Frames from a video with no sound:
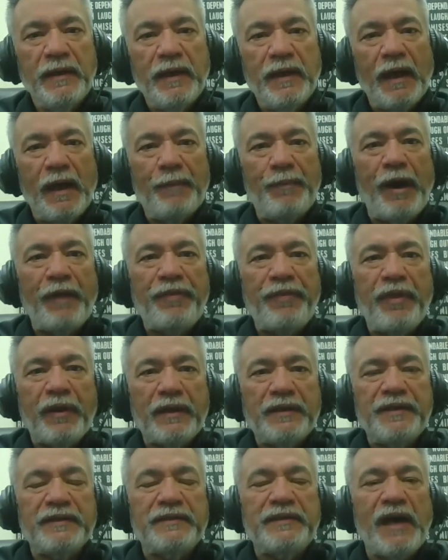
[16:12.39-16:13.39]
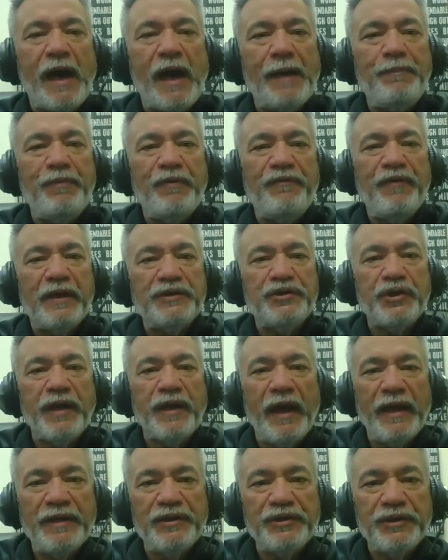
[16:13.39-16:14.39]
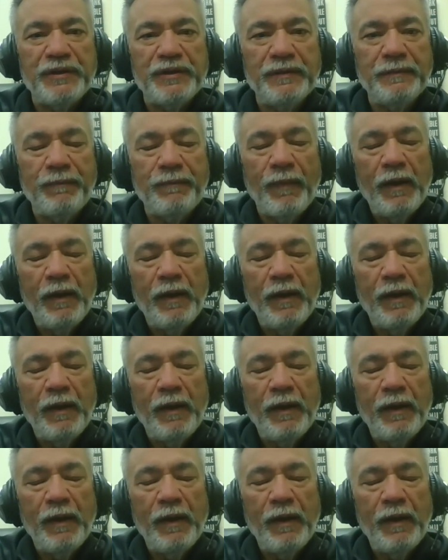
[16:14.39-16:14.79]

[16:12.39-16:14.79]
about the type of education